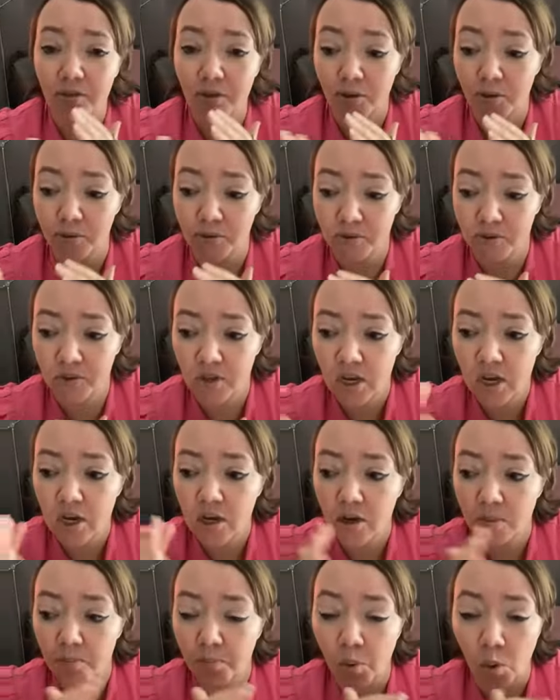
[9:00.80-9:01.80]
and those
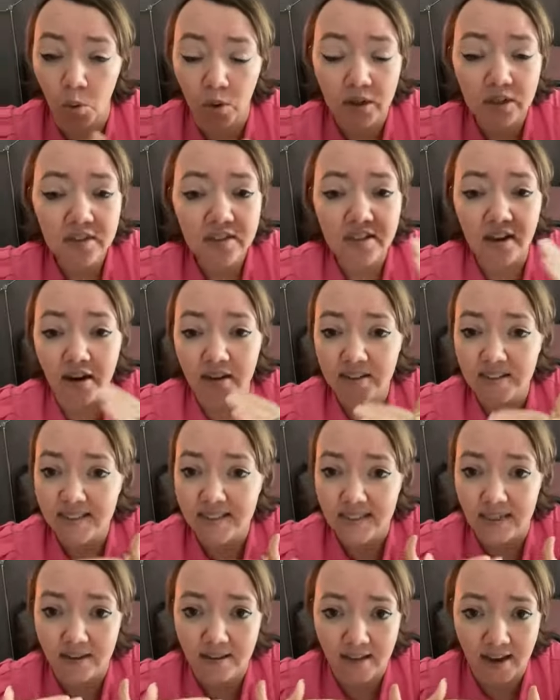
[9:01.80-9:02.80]
boards are
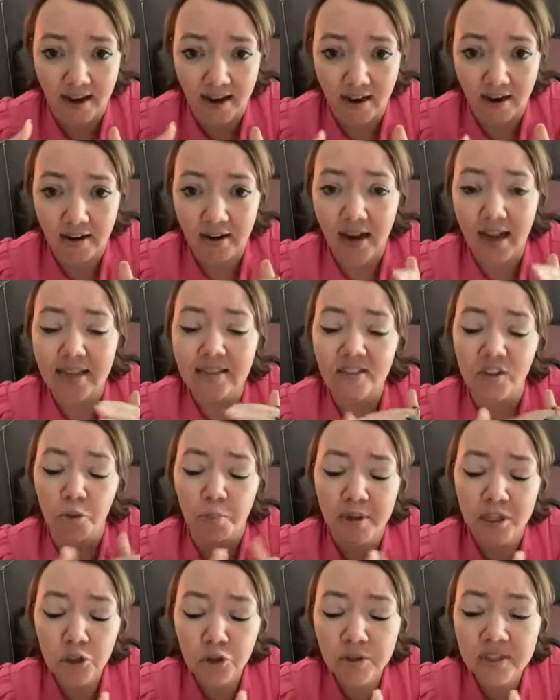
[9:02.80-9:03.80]
still there. And so
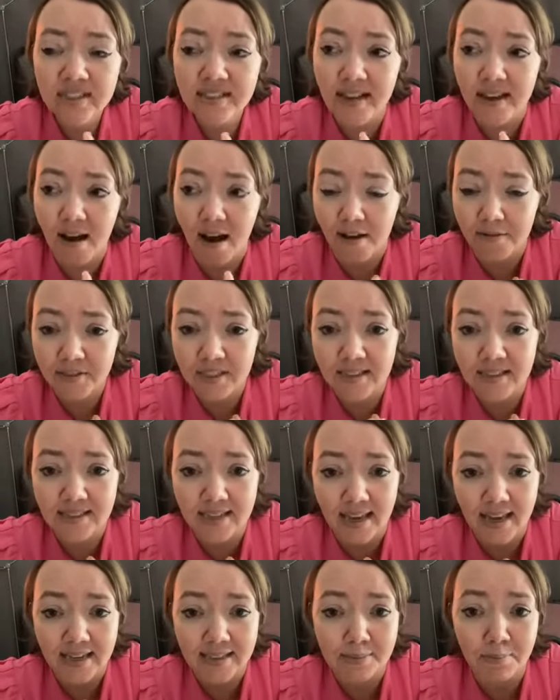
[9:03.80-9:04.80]
Pinterest, they often
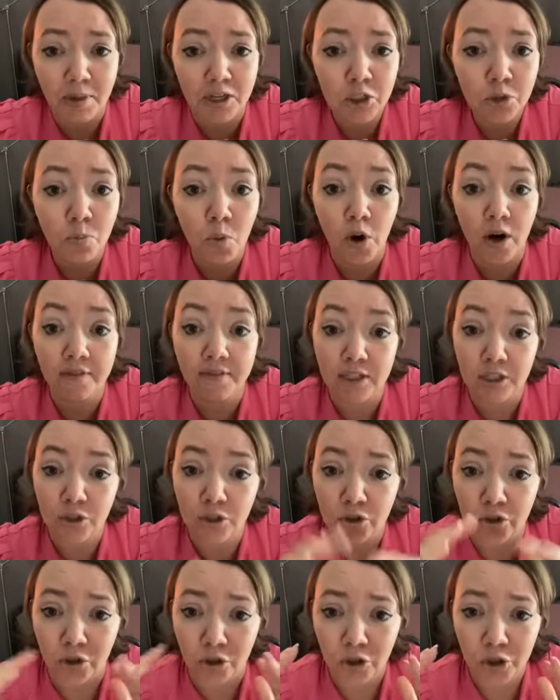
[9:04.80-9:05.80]
say, is much more of a
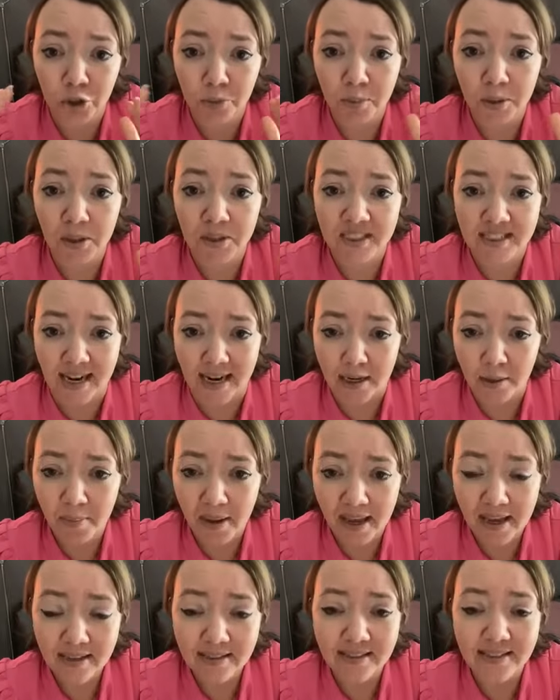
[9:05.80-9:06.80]
searchable
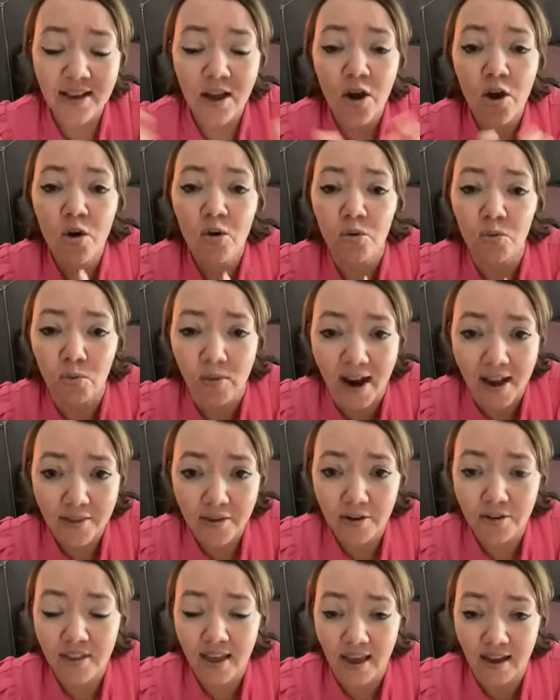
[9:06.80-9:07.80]
database
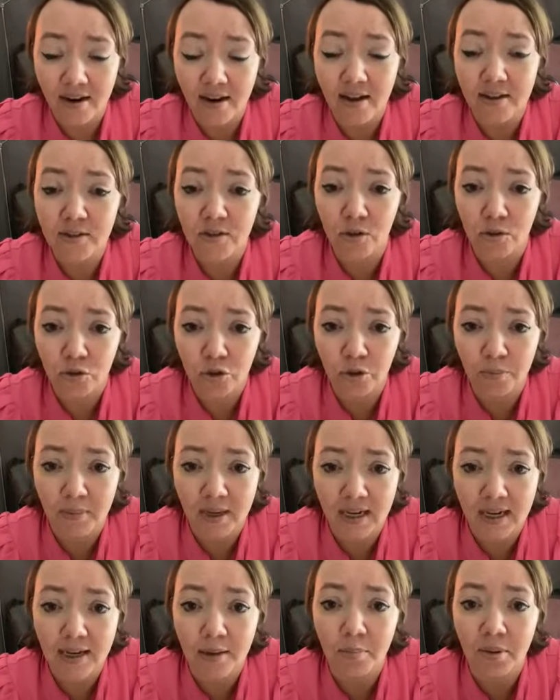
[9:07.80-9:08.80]
rather than a social
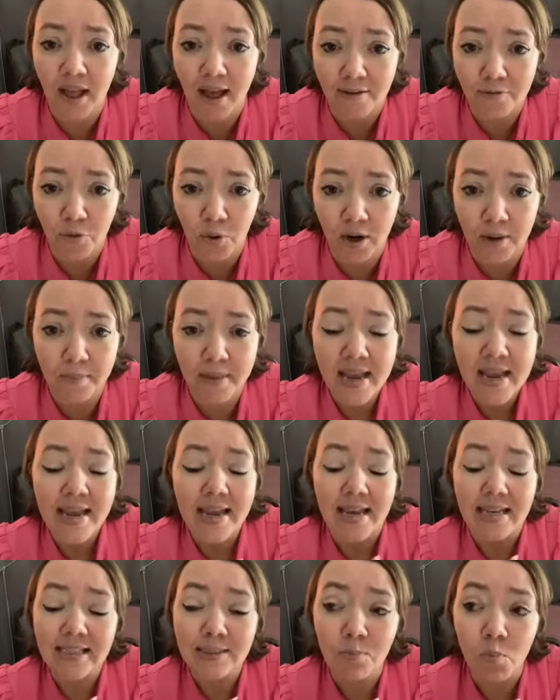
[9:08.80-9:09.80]
media platform.
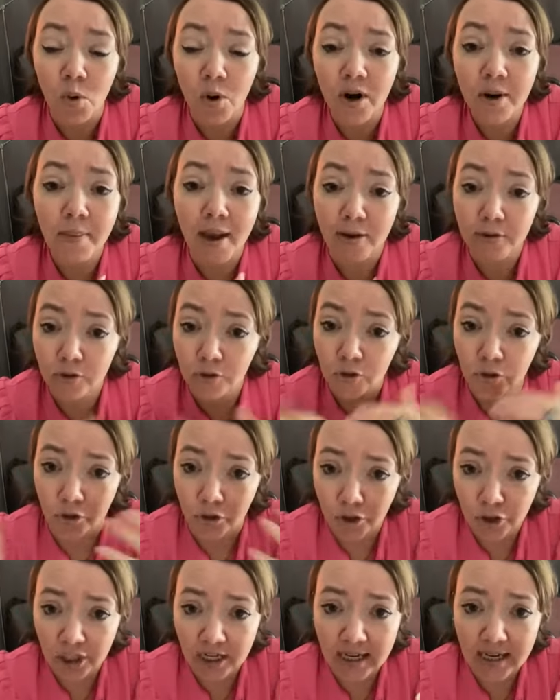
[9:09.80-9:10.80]
It's more about
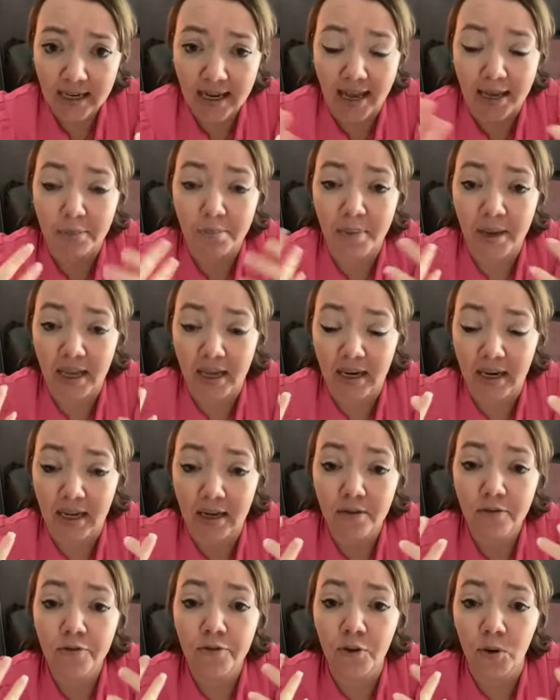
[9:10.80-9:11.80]
searching and
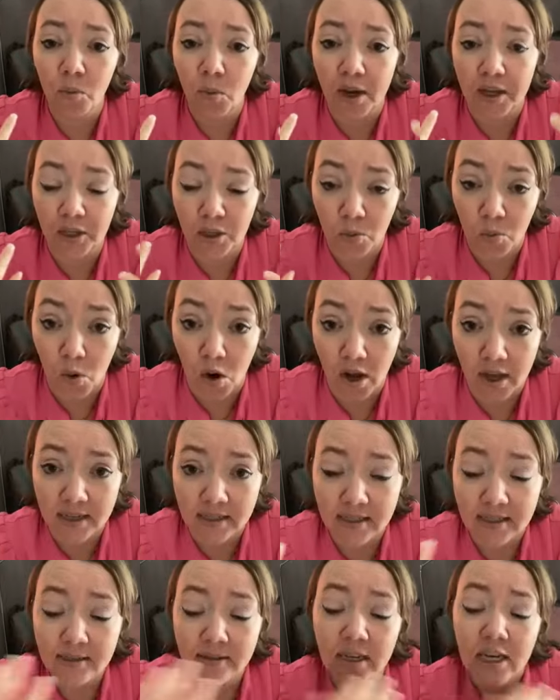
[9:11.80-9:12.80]
pinning for what you
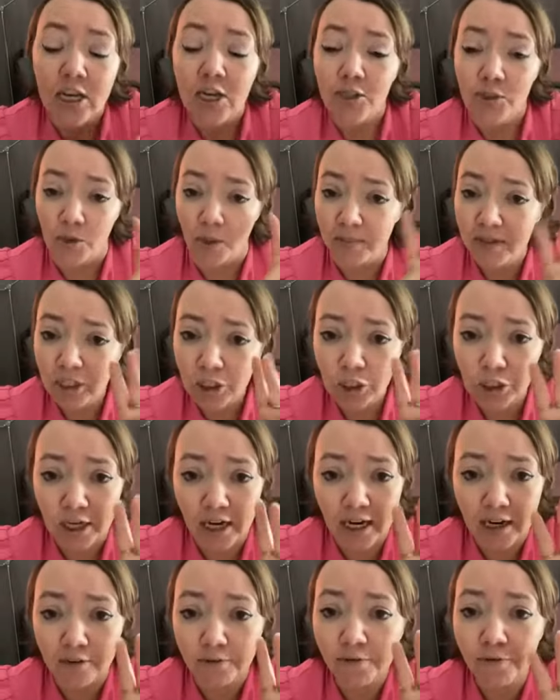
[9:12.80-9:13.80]
want. So I'm going to
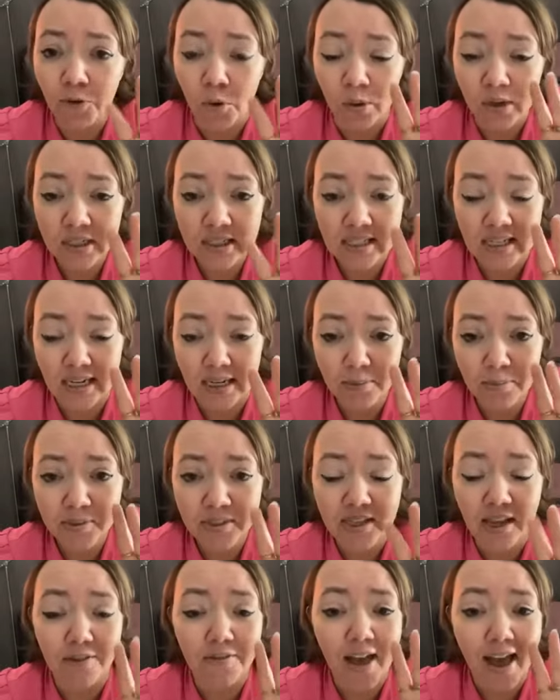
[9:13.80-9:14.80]
share 4
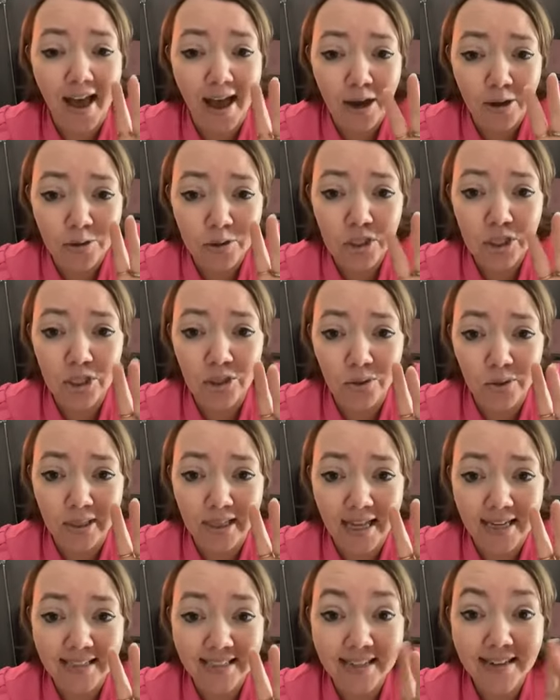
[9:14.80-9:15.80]
tips of how to
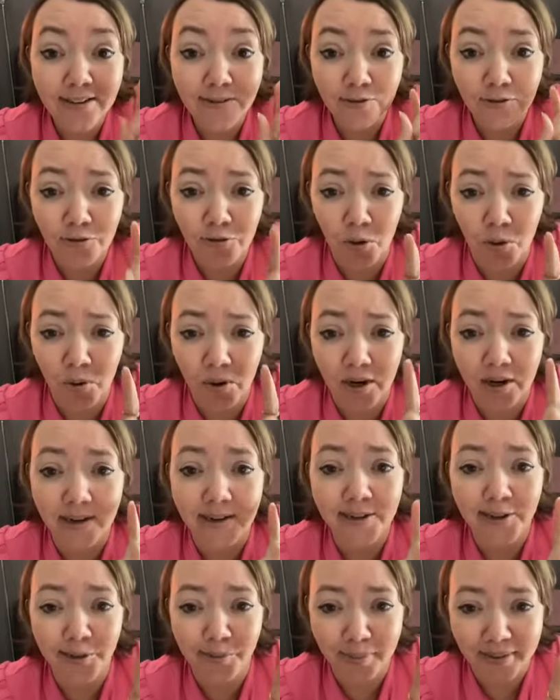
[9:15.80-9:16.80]
utilize it for
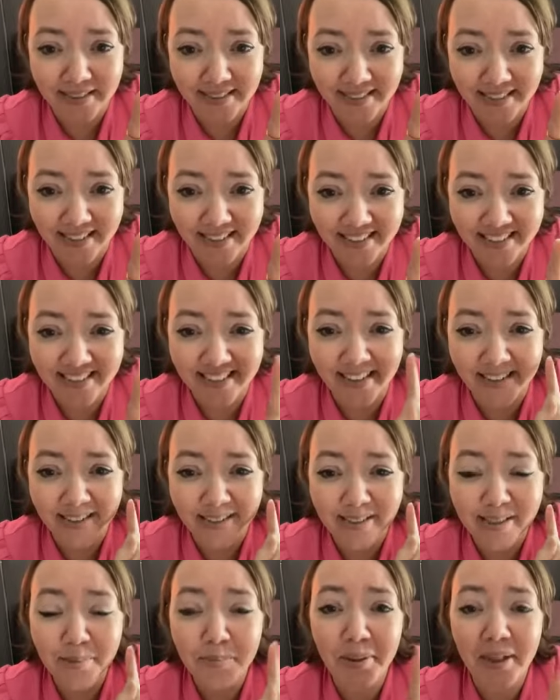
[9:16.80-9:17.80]
your business. It
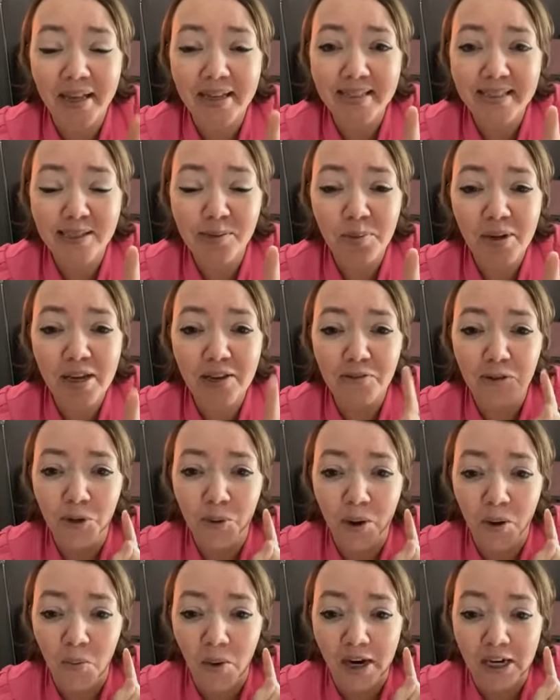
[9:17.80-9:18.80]
is the place to be if you
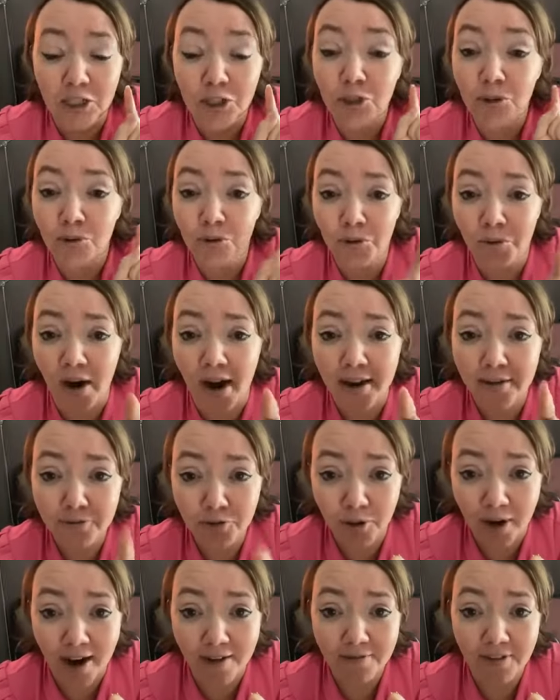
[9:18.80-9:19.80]
are wanting to drive
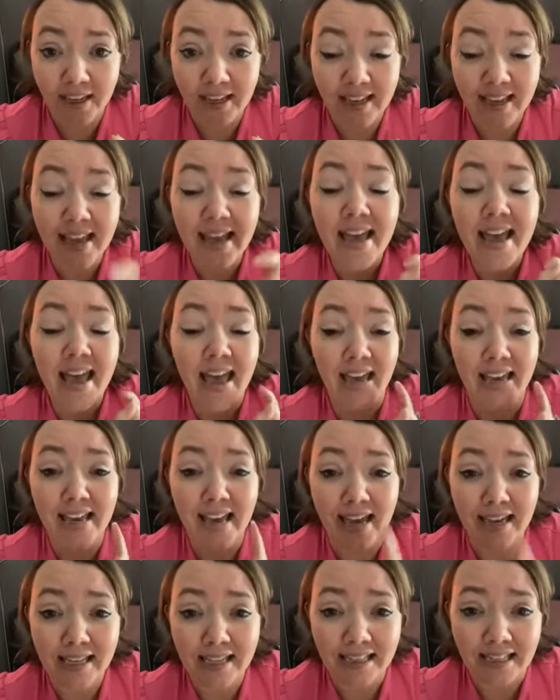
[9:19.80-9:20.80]
traffic and
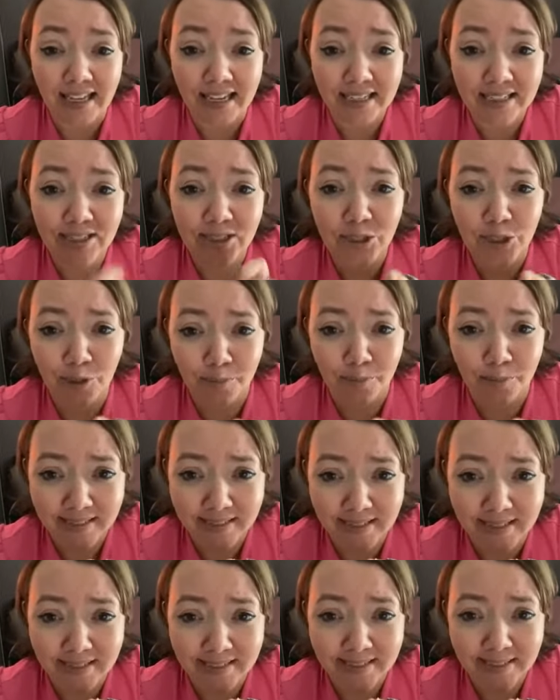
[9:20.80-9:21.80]
get clicks to your
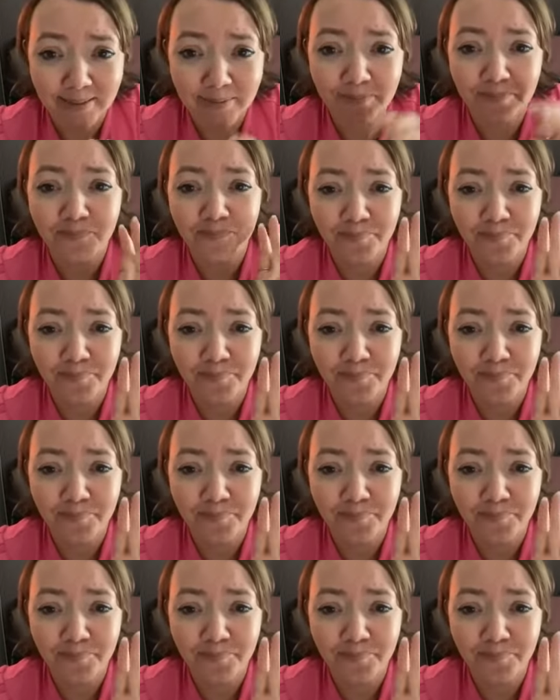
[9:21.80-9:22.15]
business.